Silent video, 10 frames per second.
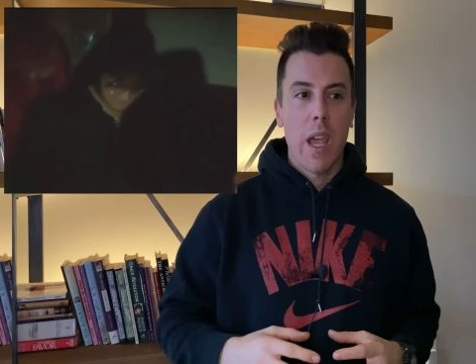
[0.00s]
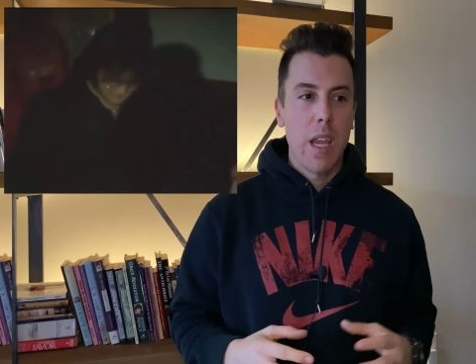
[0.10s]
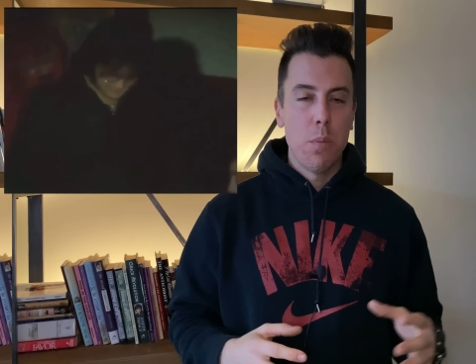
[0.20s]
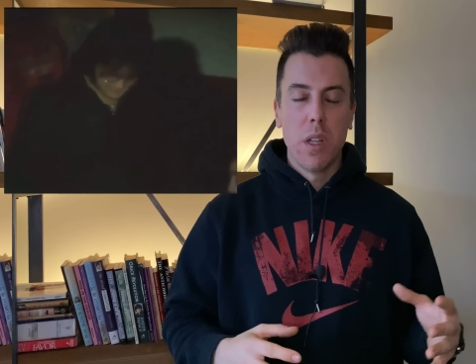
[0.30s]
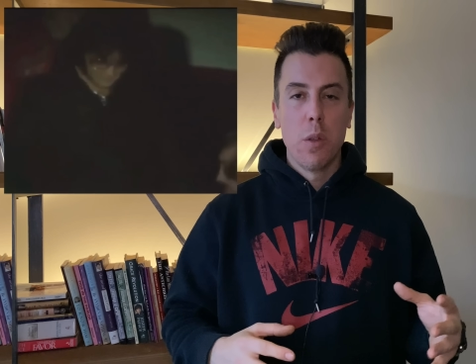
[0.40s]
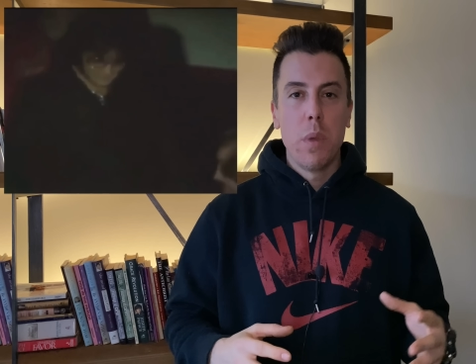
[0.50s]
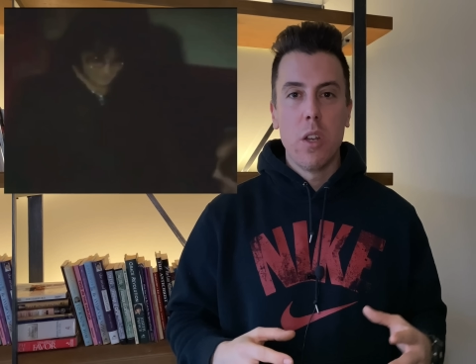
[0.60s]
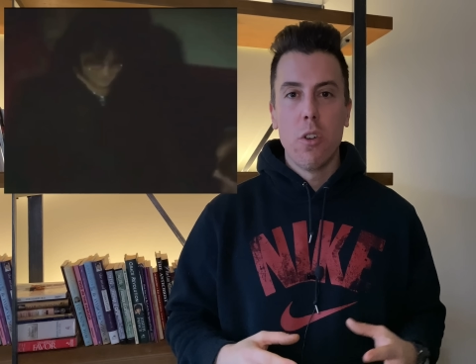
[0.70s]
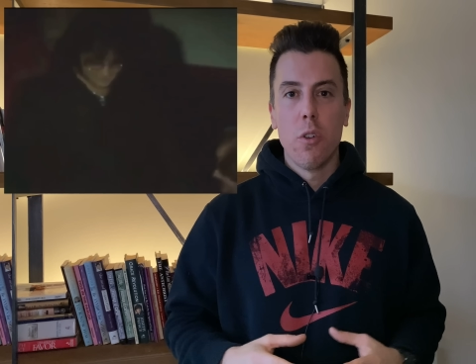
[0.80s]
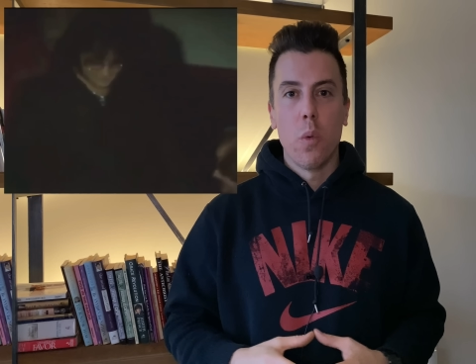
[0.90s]

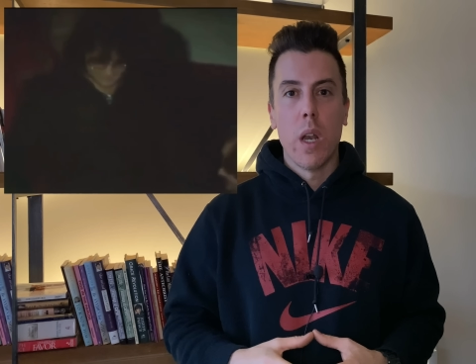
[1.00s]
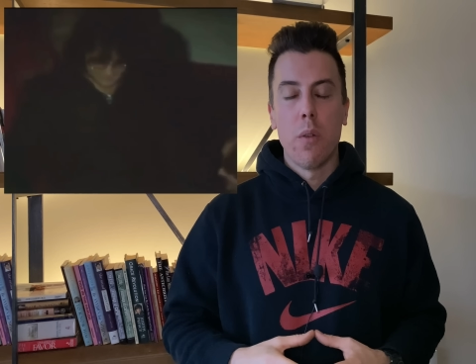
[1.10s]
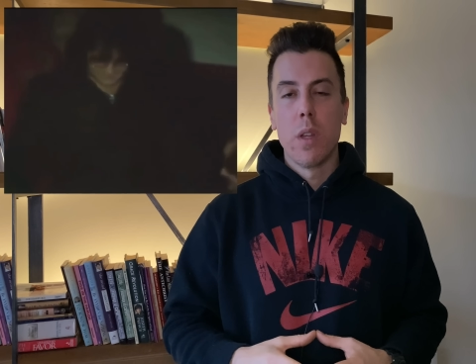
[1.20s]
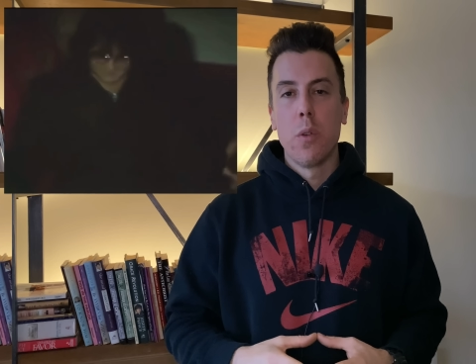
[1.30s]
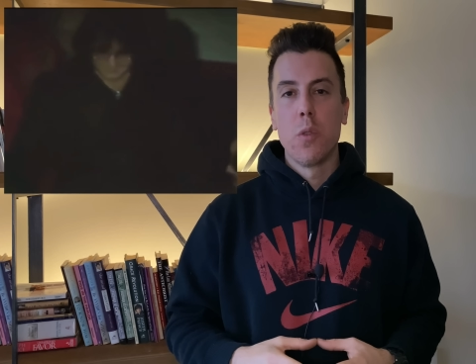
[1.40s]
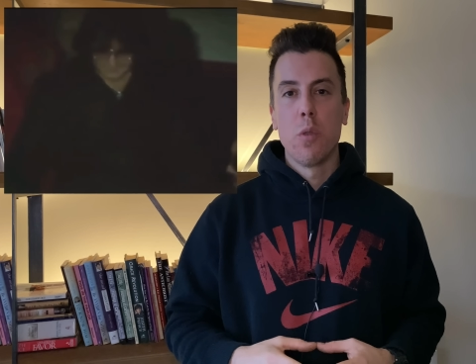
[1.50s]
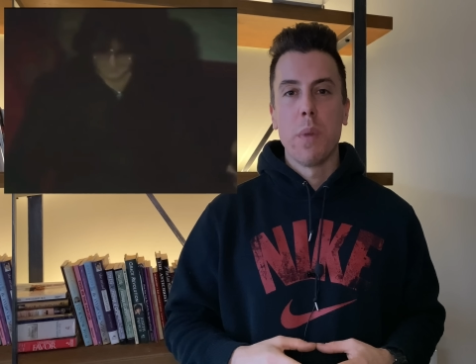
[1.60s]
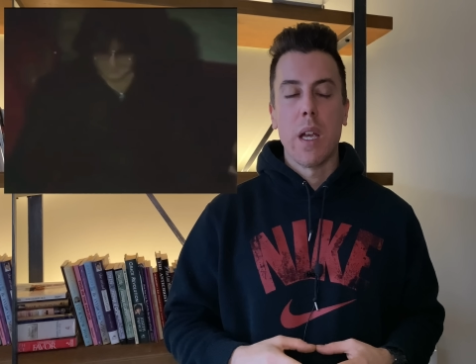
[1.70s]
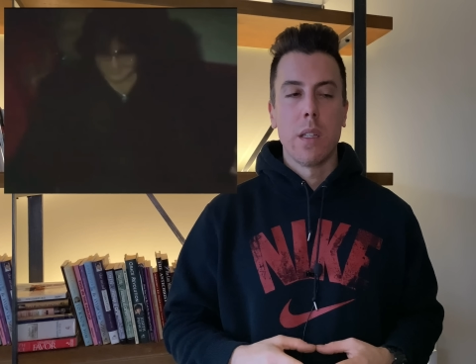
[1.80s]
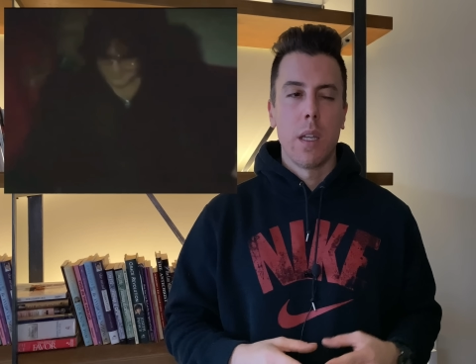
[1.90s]
8mm or whatever they were doing
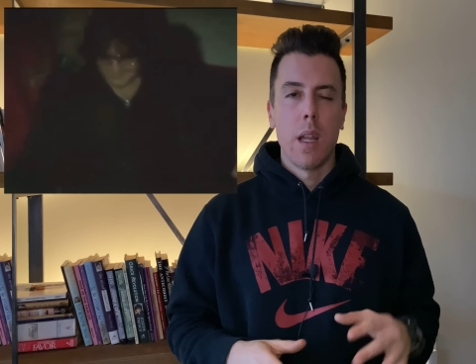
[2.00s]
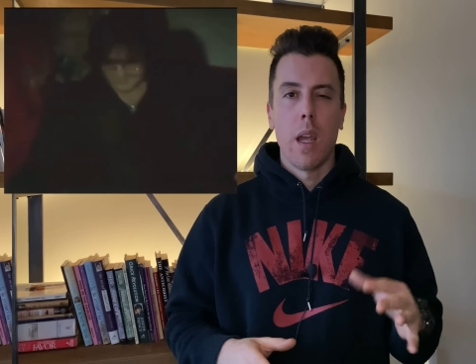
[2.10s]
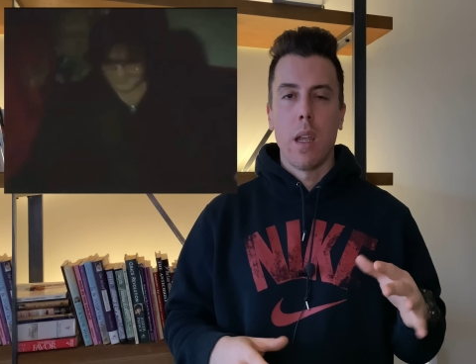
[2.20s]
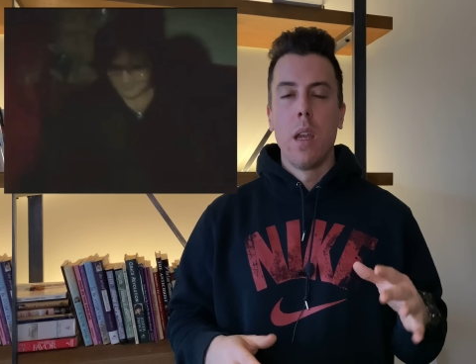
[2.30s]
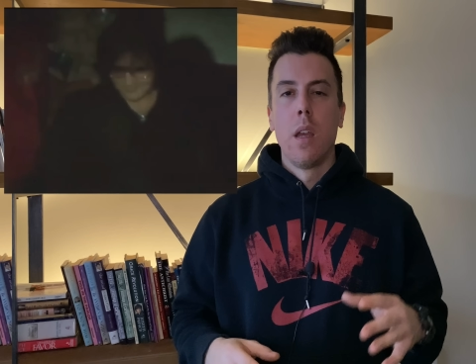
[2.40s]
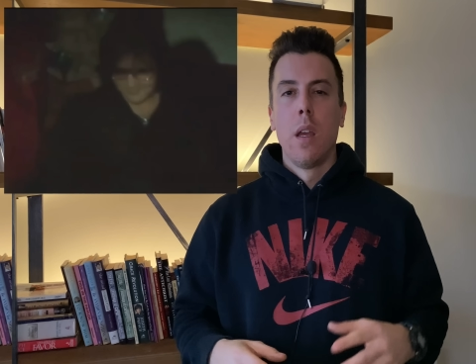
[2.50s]
back in the day.